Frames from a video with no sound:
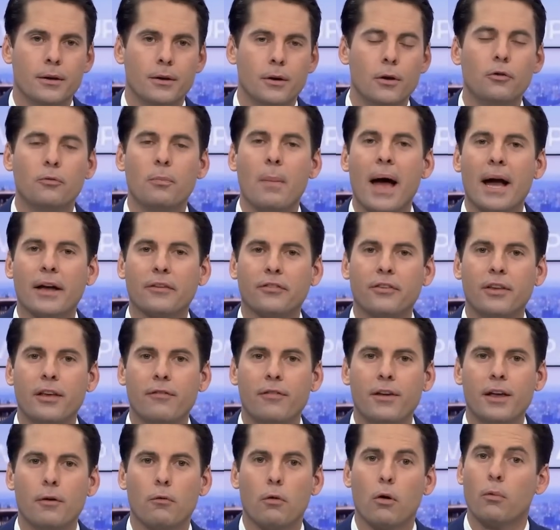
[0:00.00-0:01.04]
Newsmax
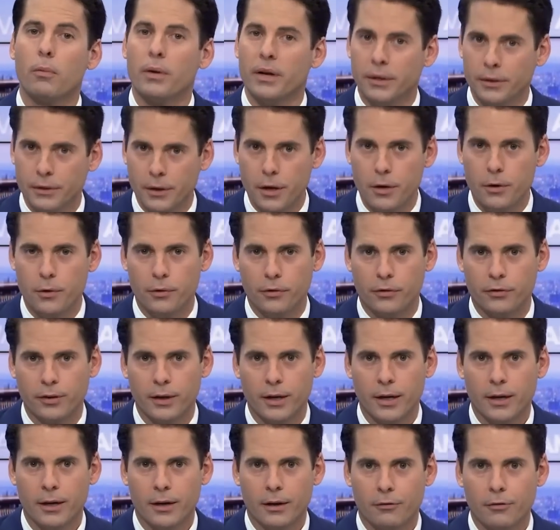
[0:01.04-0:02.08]
TV, where real news
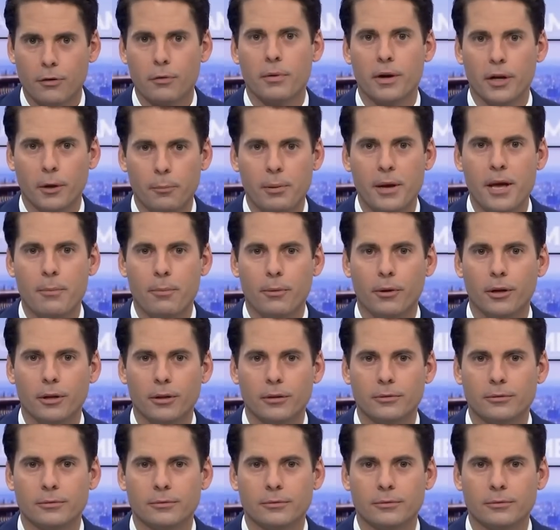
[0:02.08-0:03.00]
for real people.